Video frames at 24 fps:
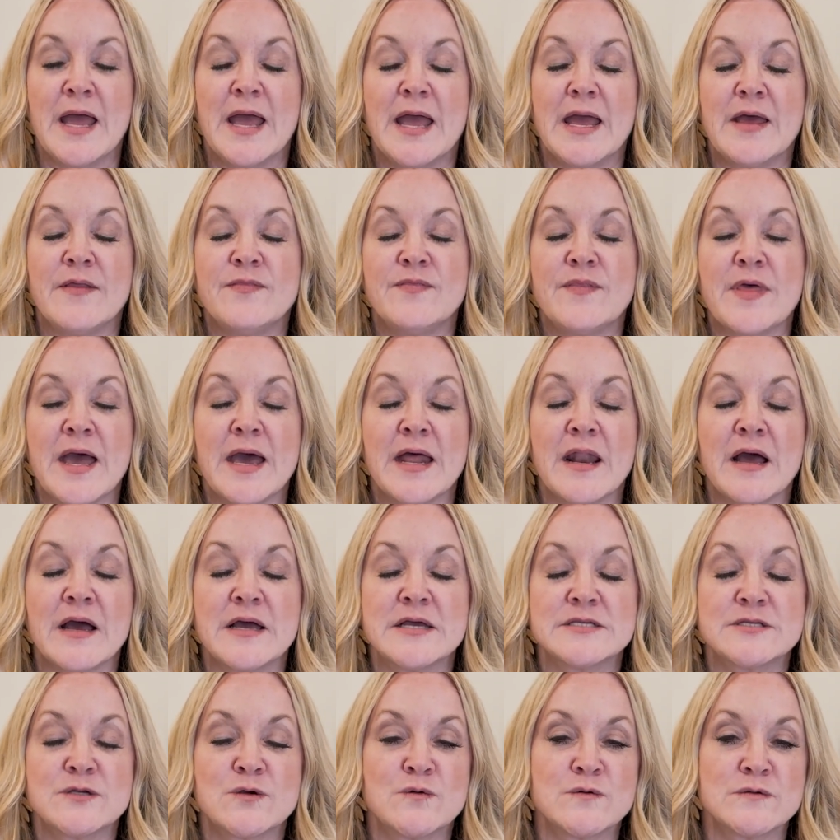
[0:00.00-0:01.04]
And that high
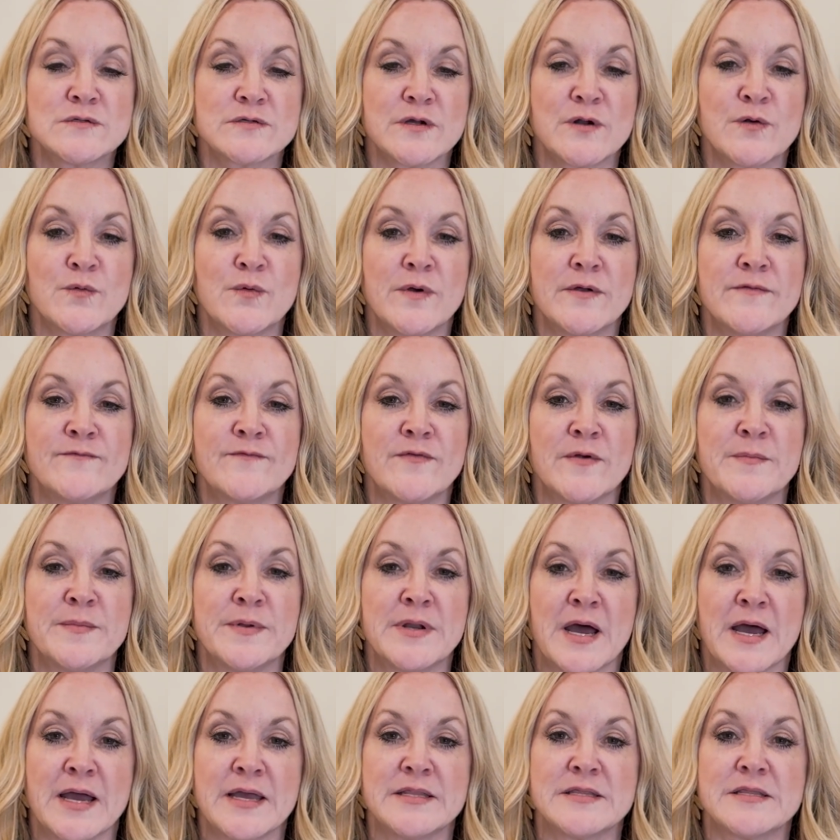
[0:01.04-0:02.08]
school is going to run from
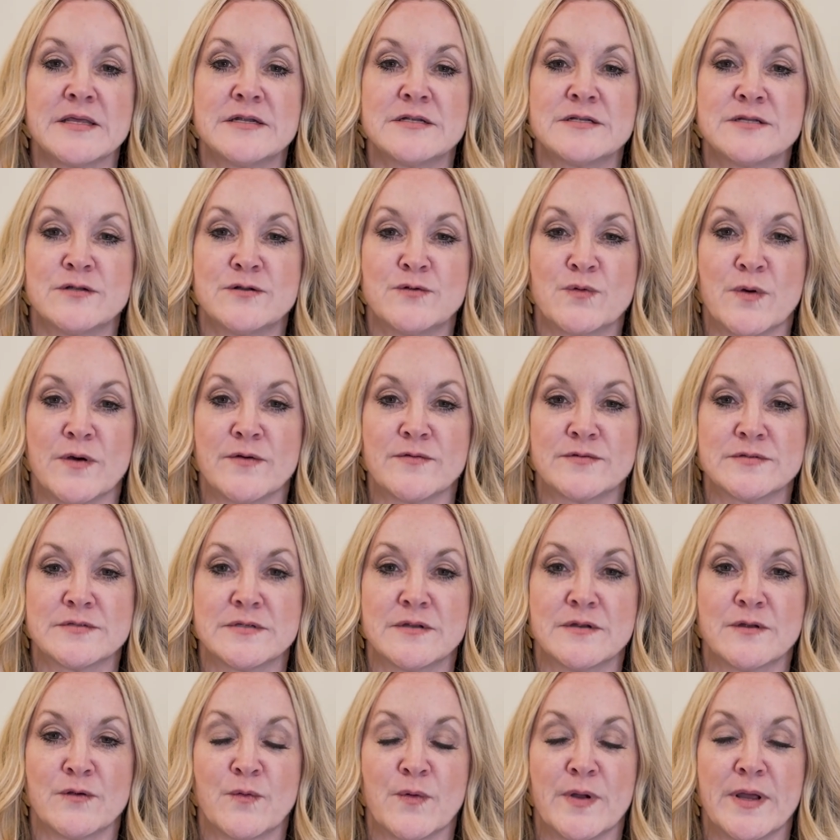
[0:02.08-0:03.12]
9th to 12th
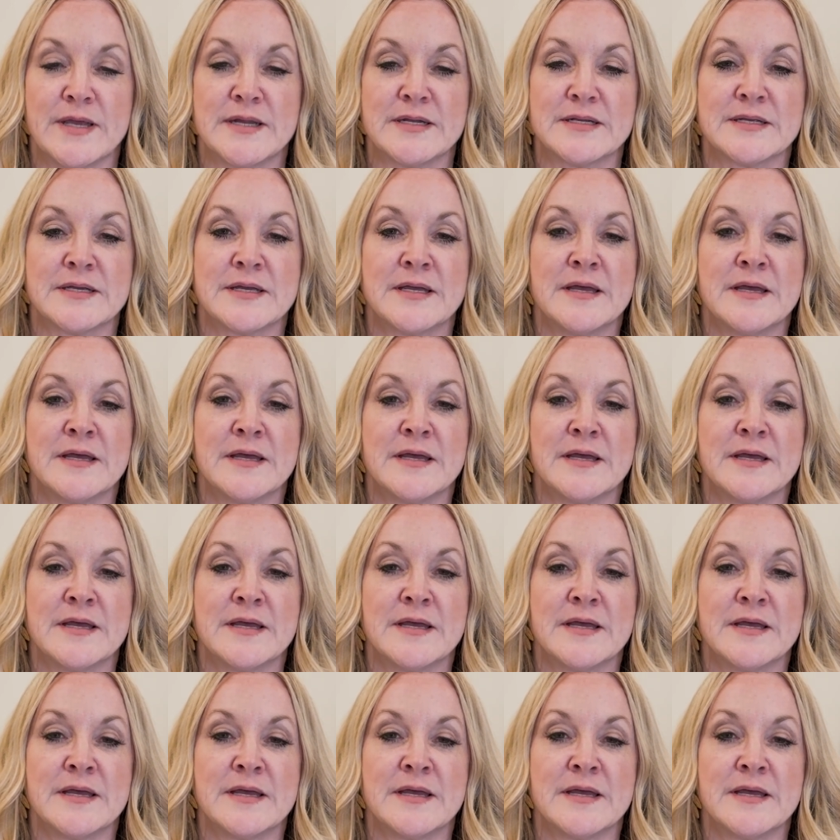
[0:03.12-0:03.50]
grade.